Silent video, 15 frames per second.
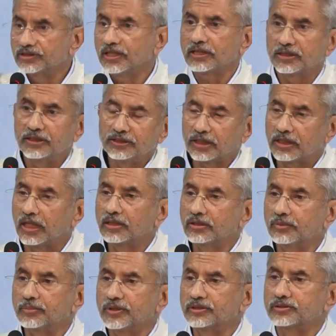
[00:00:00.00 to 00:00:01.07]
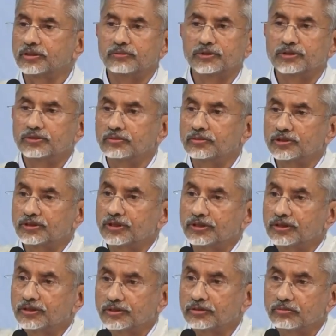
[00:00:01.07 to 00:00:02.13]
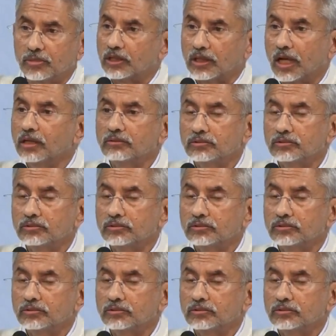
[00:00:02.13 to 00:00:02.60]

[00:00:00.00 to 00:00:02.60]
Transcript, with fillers: you know, exactly the kind of picture which you would suggest.